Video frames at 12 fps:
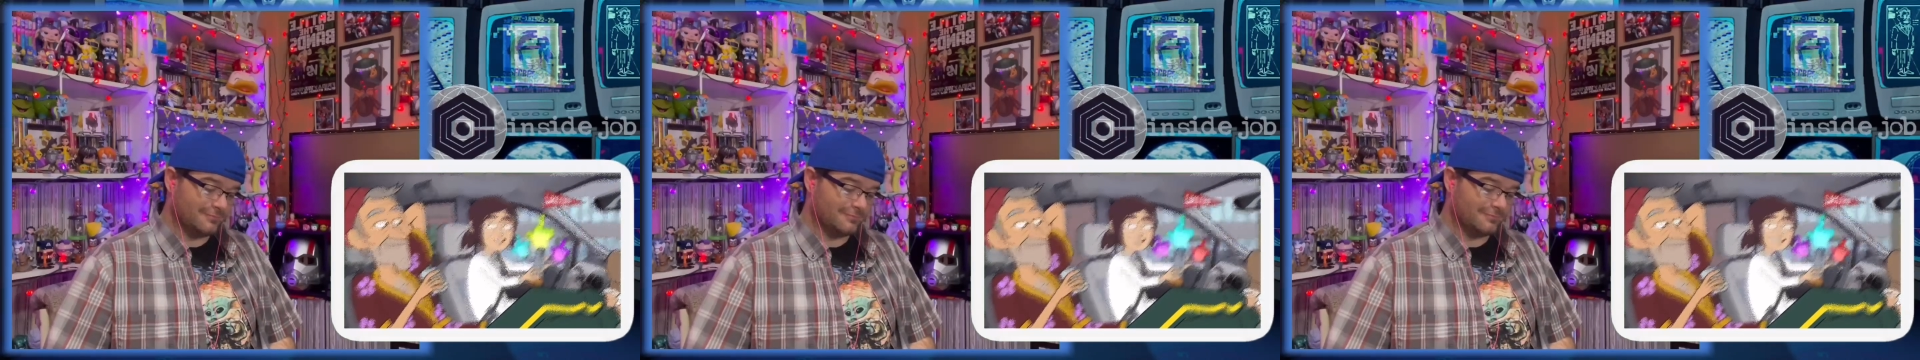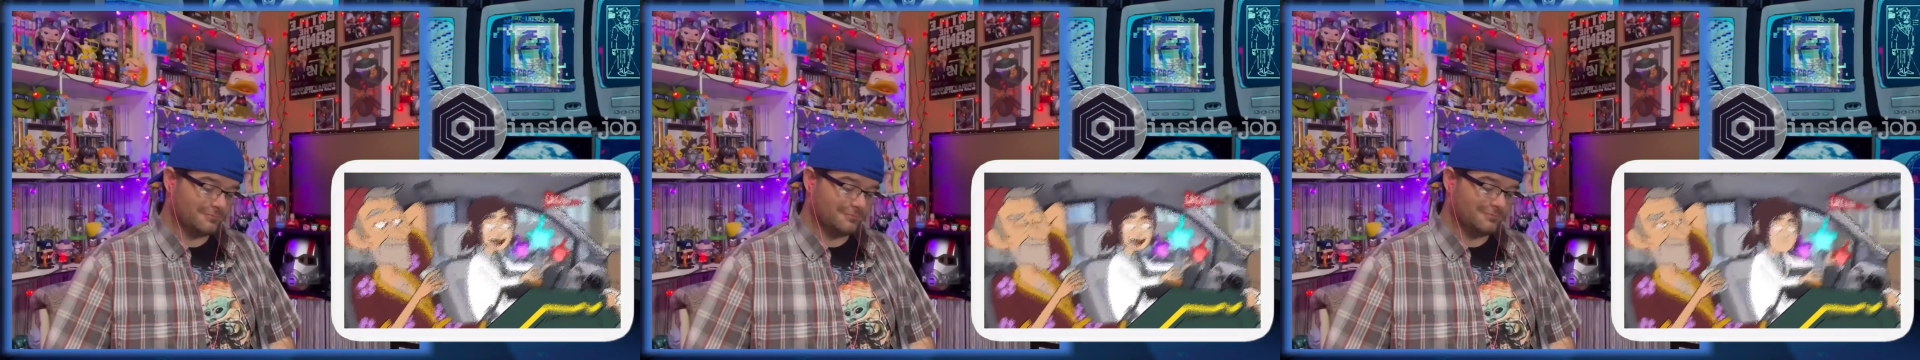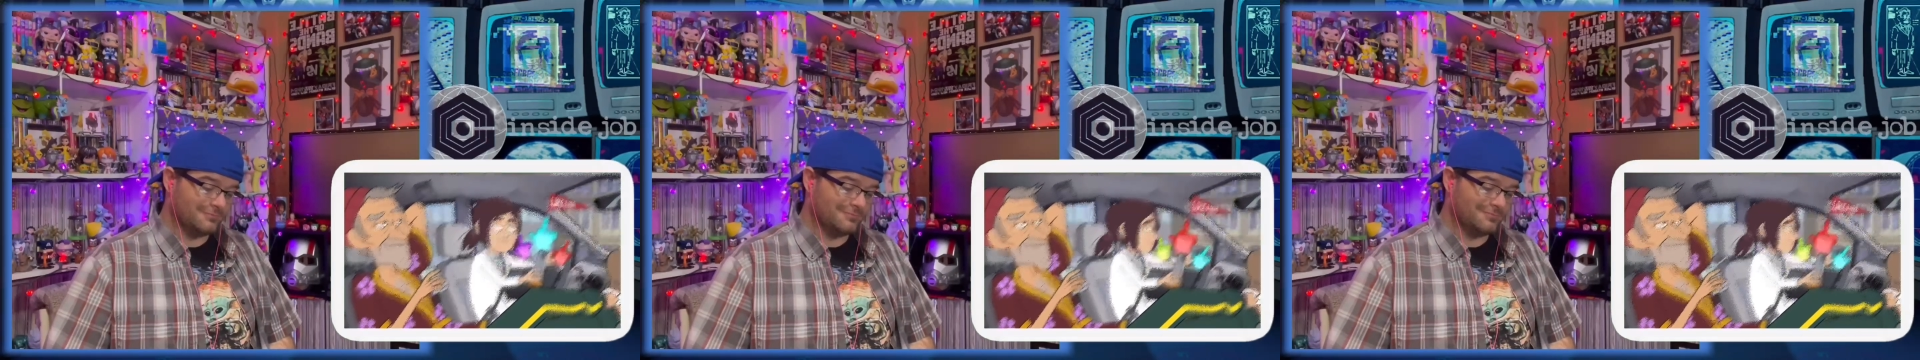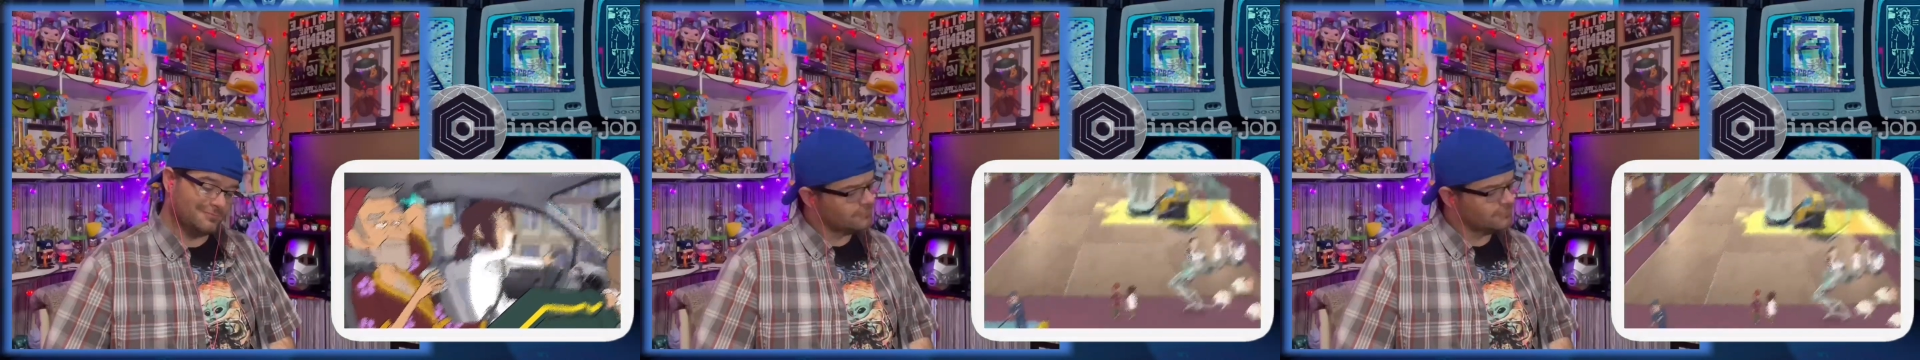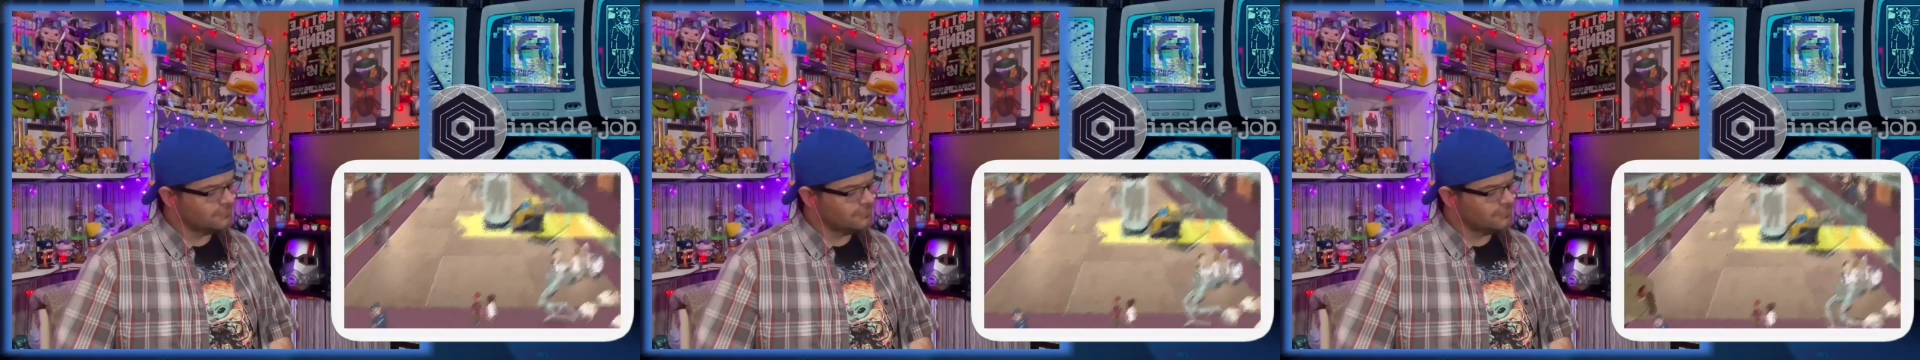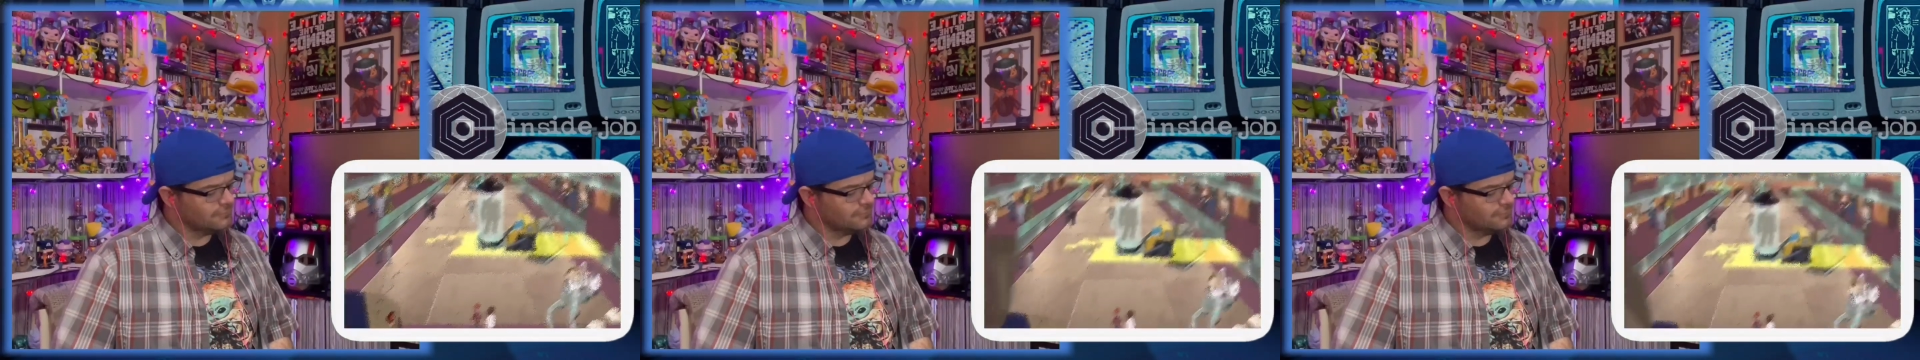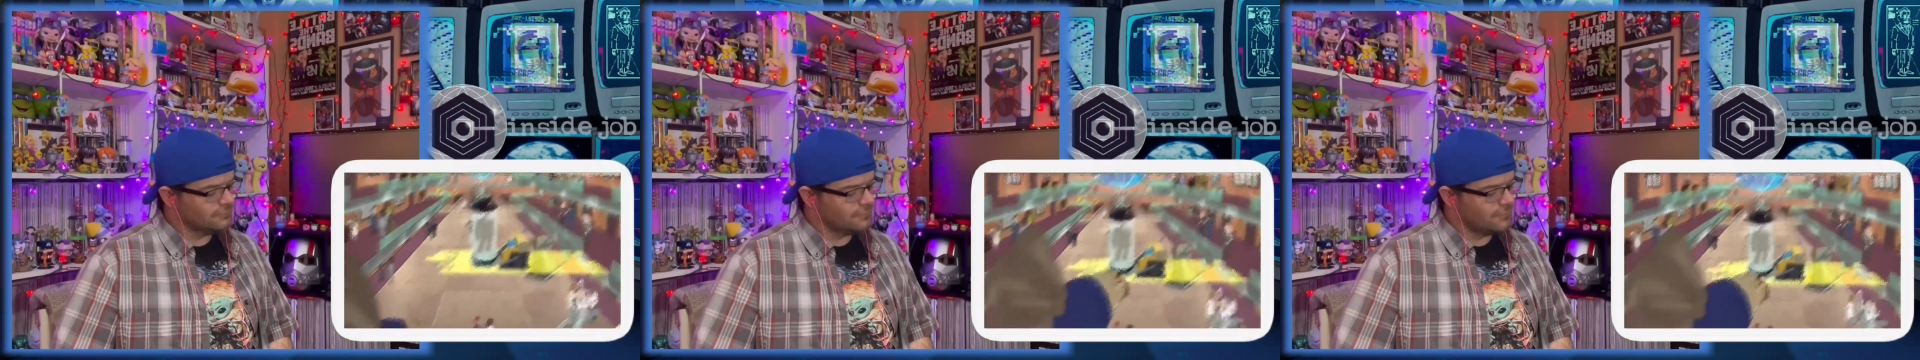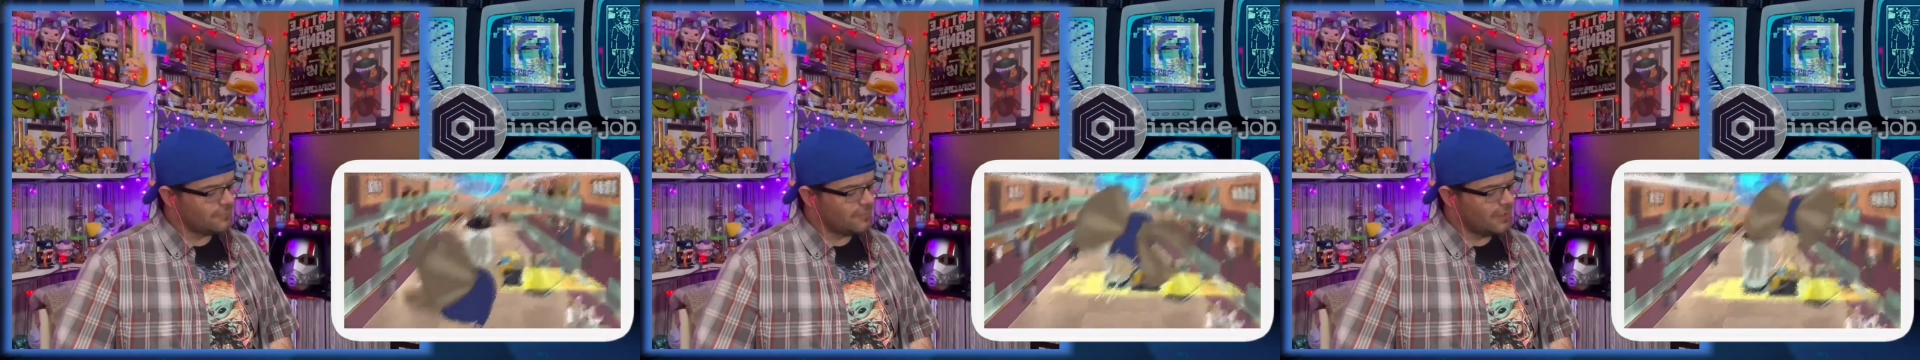
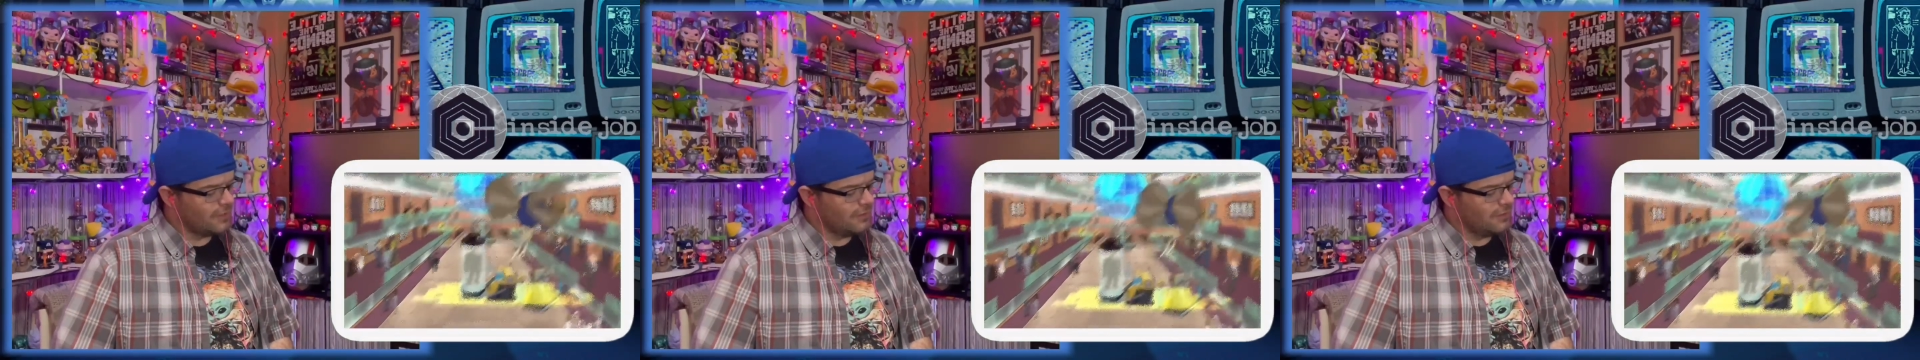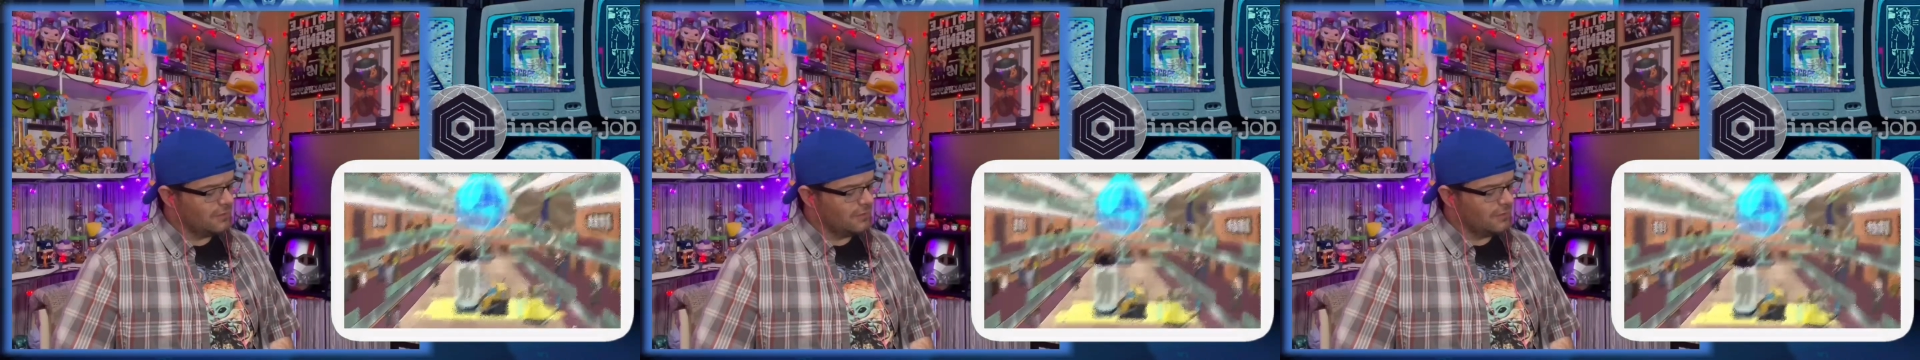Nobody speaks.